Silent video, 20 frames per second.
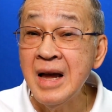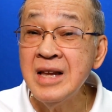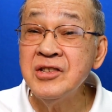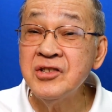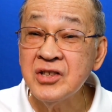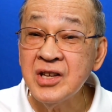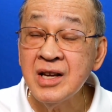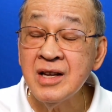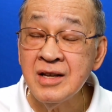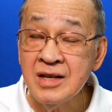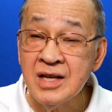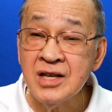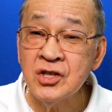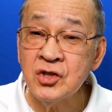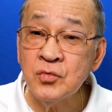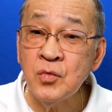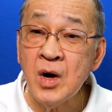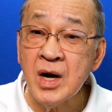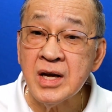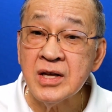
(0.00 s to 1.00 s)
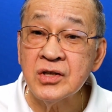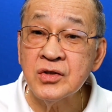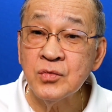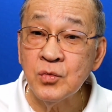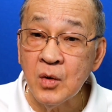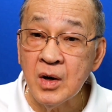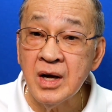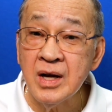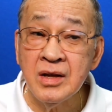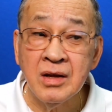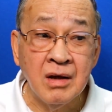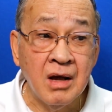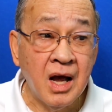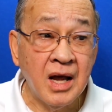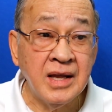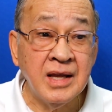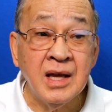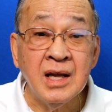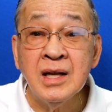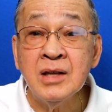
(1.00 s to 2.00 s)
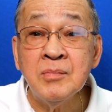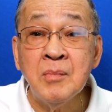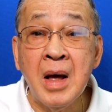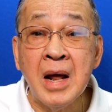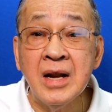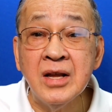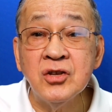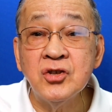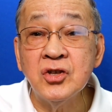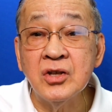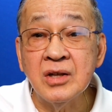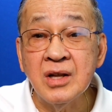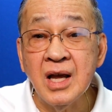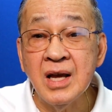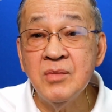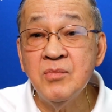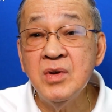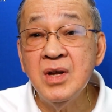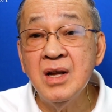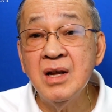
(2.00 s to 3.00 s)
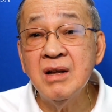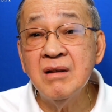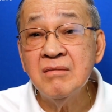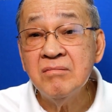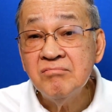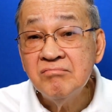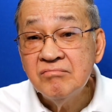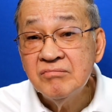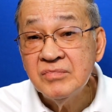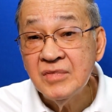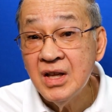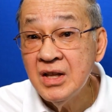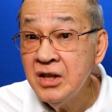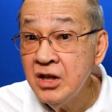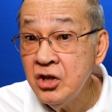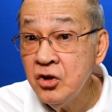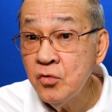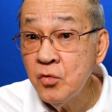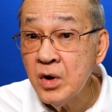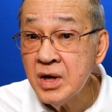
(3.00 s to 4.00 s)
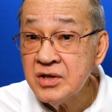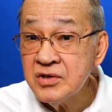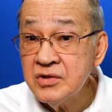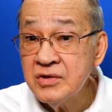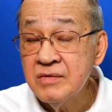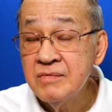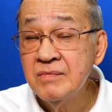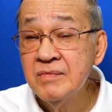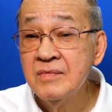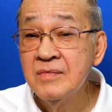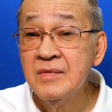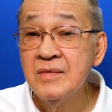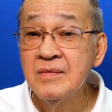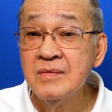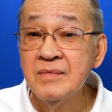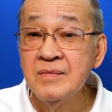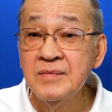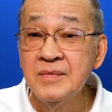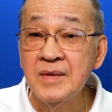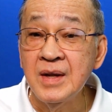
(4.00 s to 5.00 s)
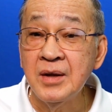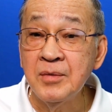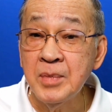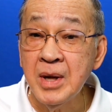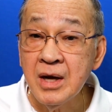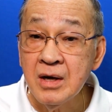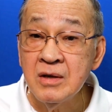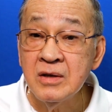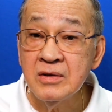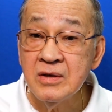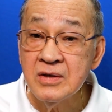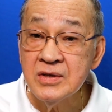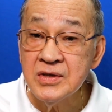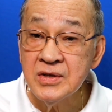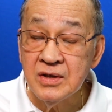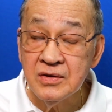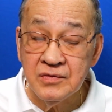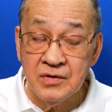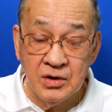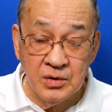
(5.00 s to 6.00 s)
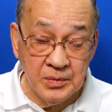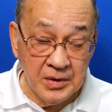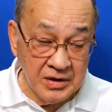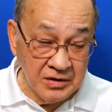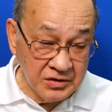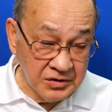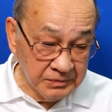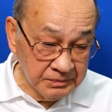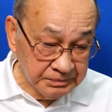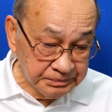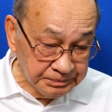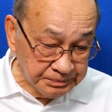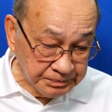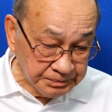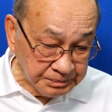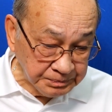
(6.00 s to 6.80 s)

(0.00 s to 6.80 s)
I say it's wise. Why? I cannot manage it. I'm here in the US and my condo is in the Philippines.